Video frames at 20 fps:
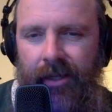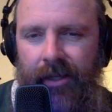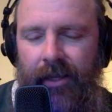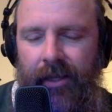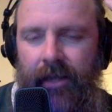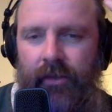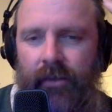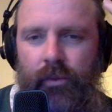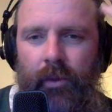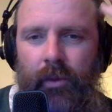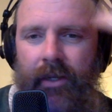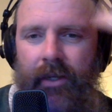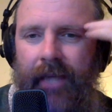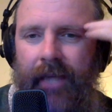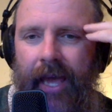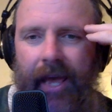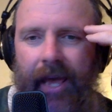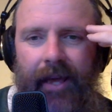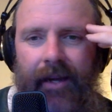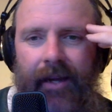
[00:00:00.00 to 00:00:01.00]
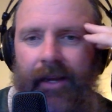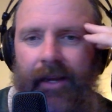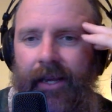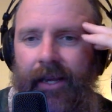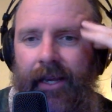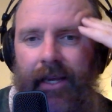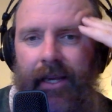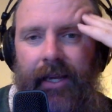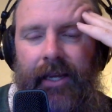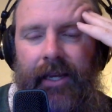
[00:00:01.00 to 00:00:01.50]
Like, this one cat,
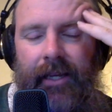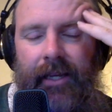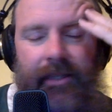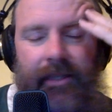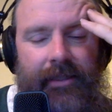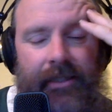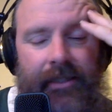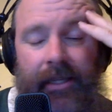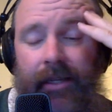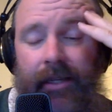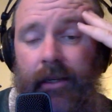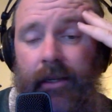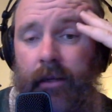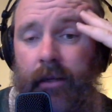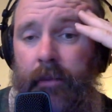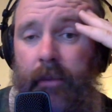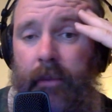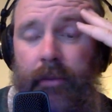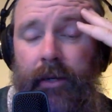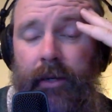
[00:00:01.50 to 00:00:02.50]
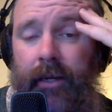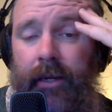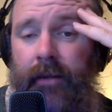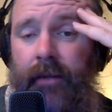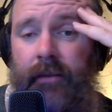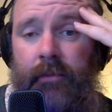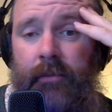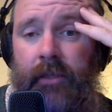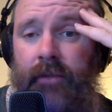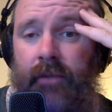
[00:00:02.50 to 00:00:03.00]
it just needed to be put out of
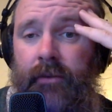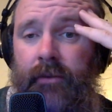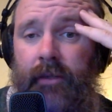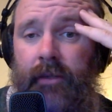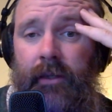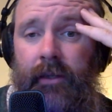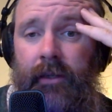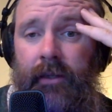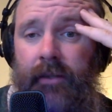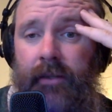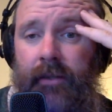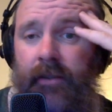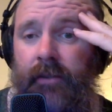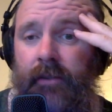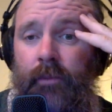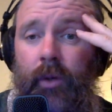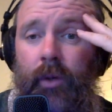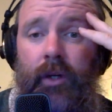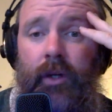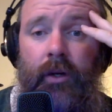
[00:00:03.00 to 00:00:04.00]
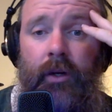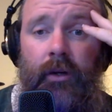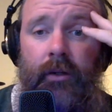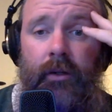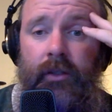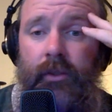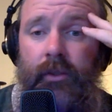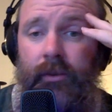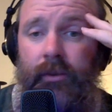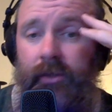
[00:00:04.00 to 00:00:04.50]
its misery. Because this one girl,
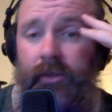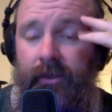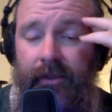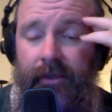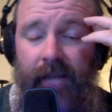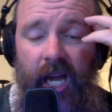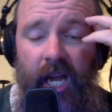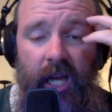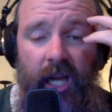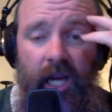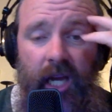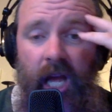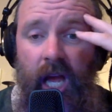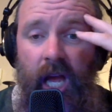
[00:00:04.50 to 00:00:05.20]
she was just like,